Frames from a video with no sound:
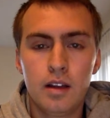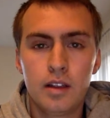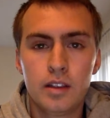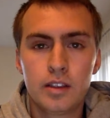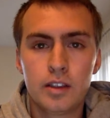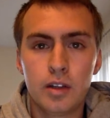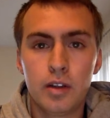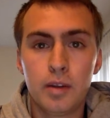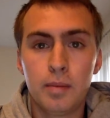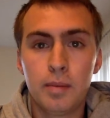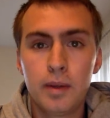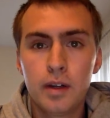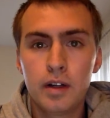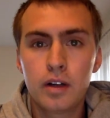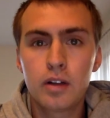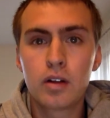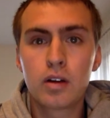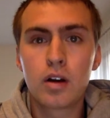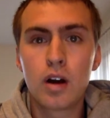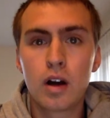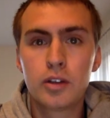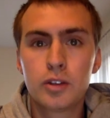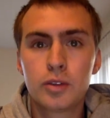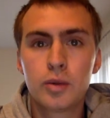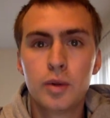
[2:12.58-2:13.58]
So the political
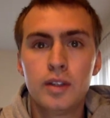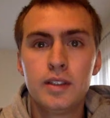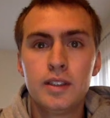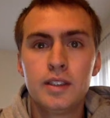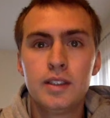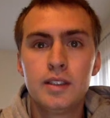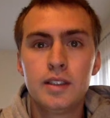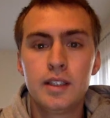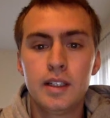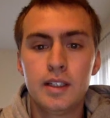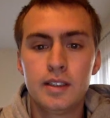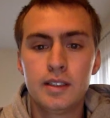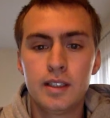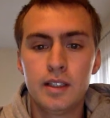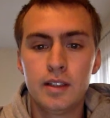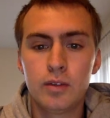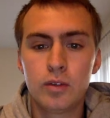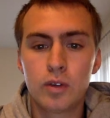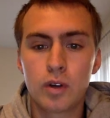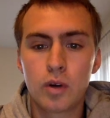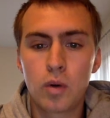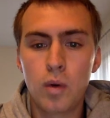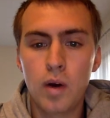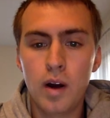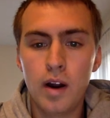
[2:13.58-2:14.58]
consequences is it
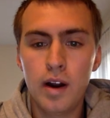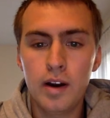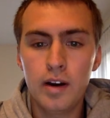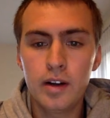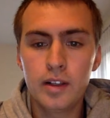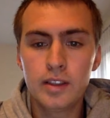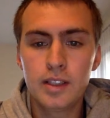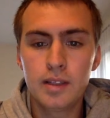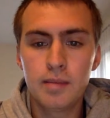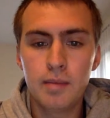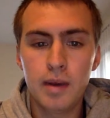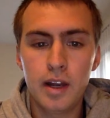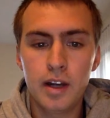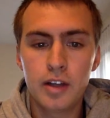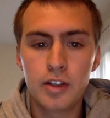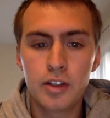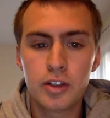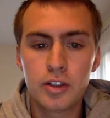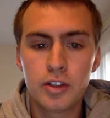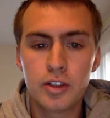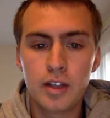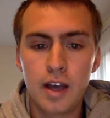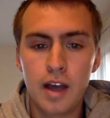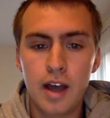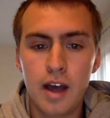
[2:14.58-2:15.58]
requires the
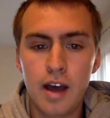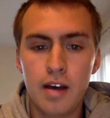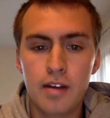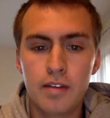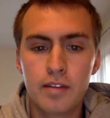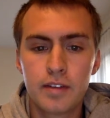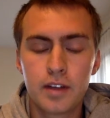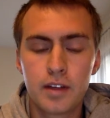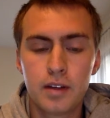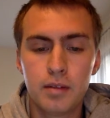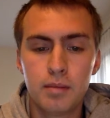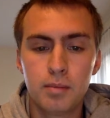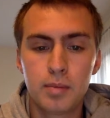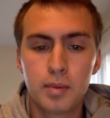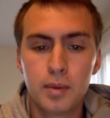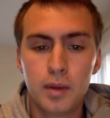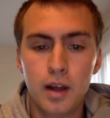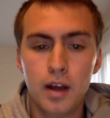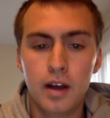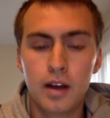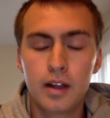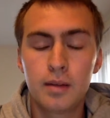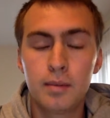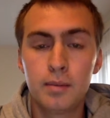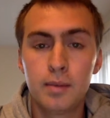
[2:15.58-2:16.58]
manager to have
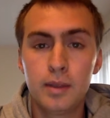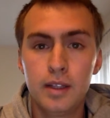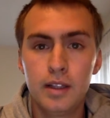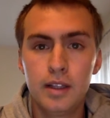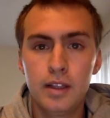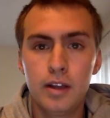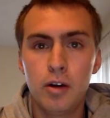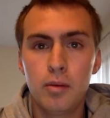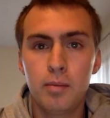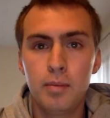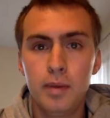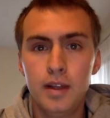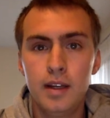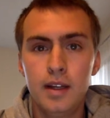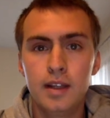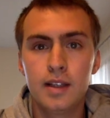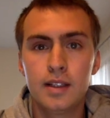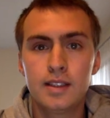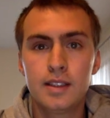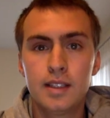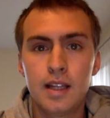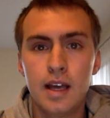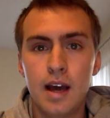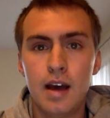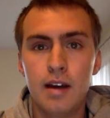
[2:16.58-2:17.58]
a completely obedient
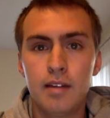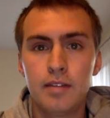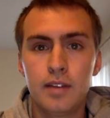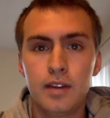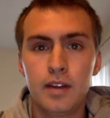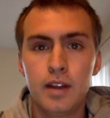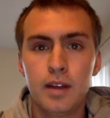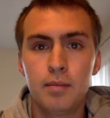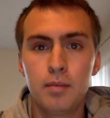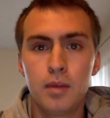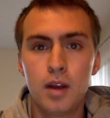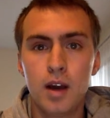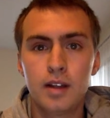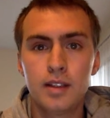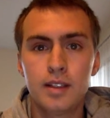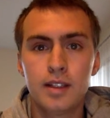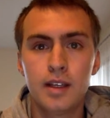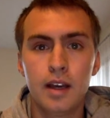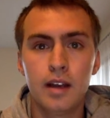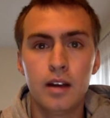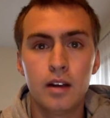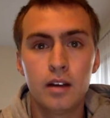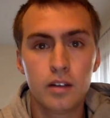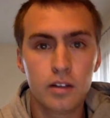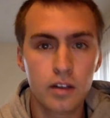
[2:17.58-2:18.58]
staff and them not
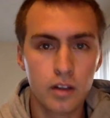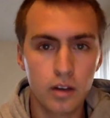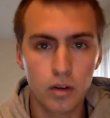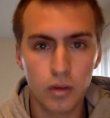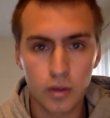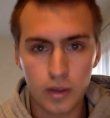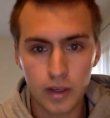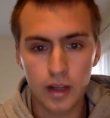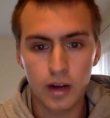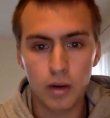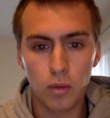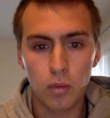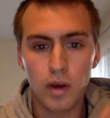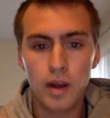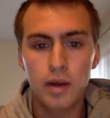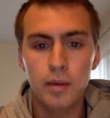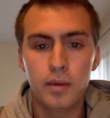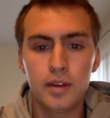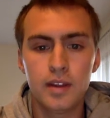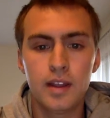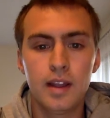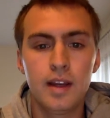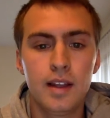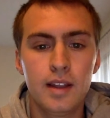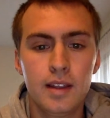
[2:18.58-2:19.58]
to get away
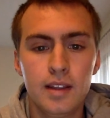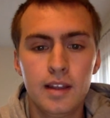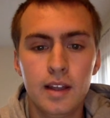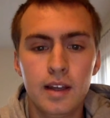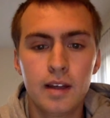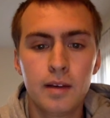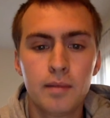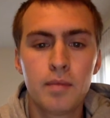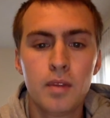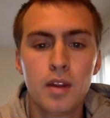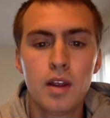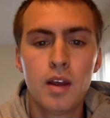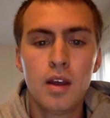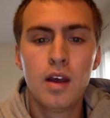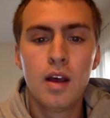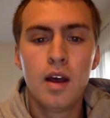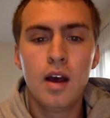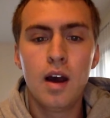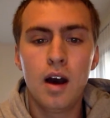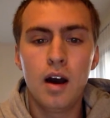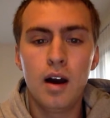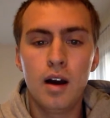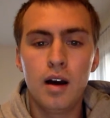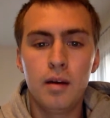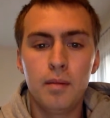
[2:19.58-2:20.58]
with anything.
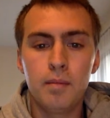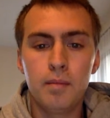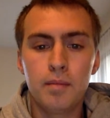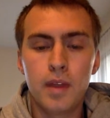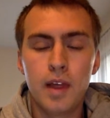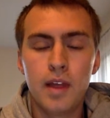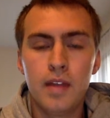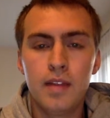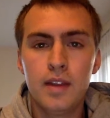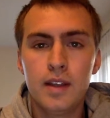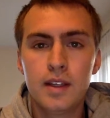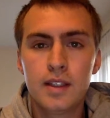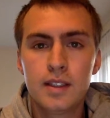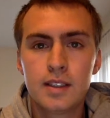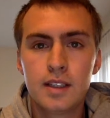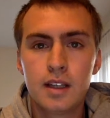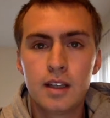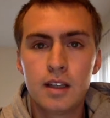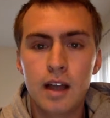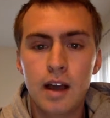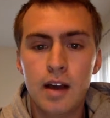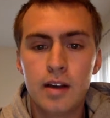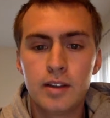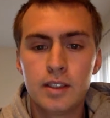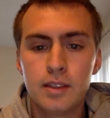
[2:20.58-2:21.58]
And this
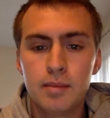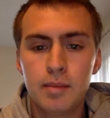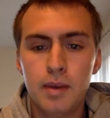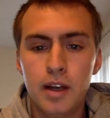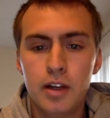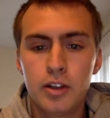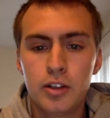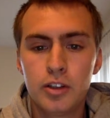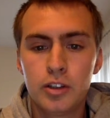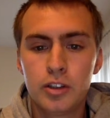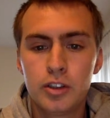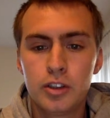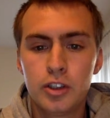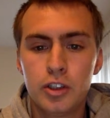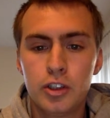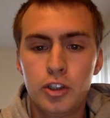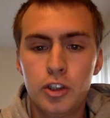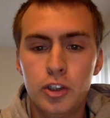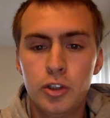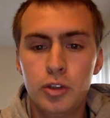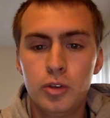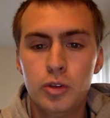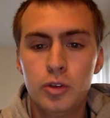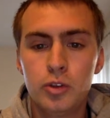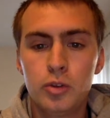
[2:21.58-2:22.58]
allows the managers to
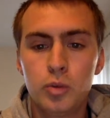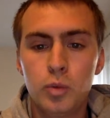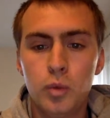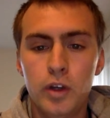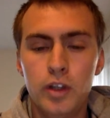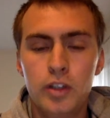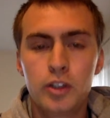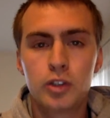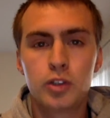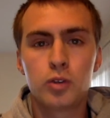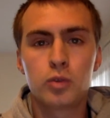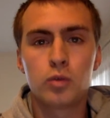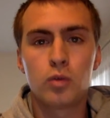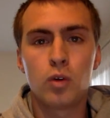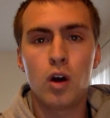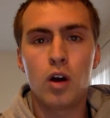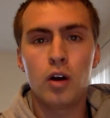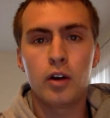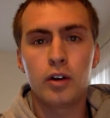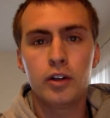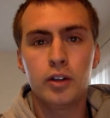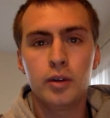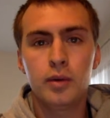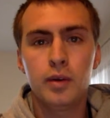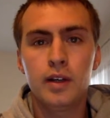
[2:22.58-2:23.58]
choose which
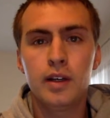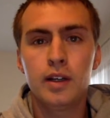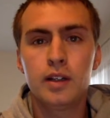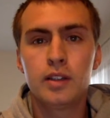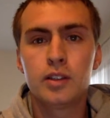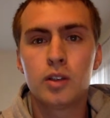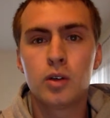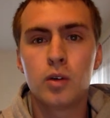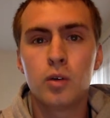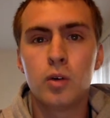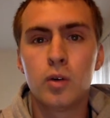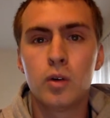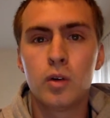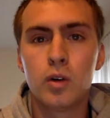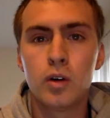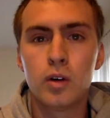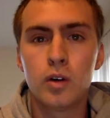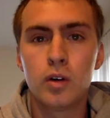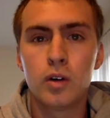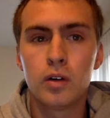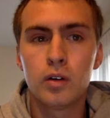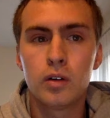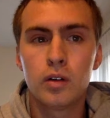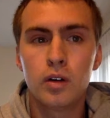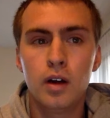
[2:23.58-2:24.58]
wrongdoings
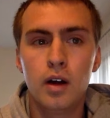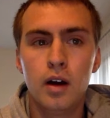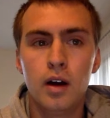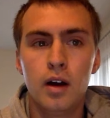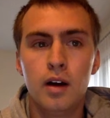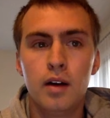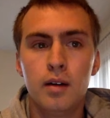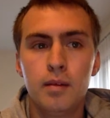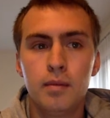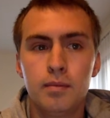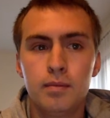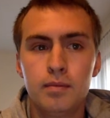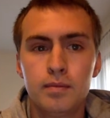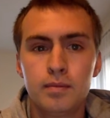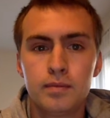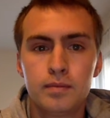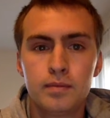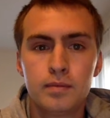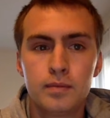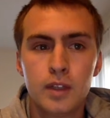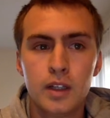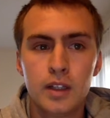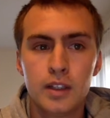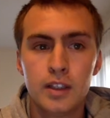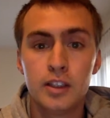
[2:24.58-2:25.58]
or
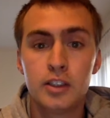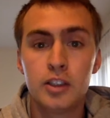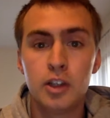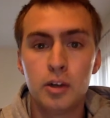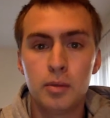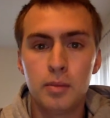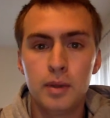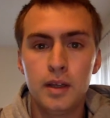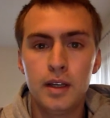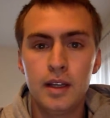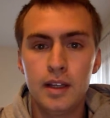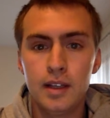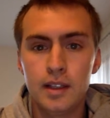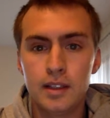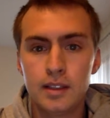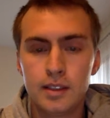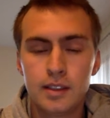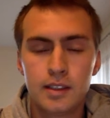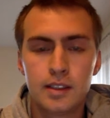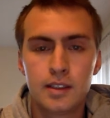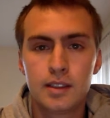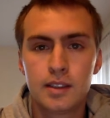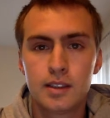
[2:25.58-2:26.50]
disobedient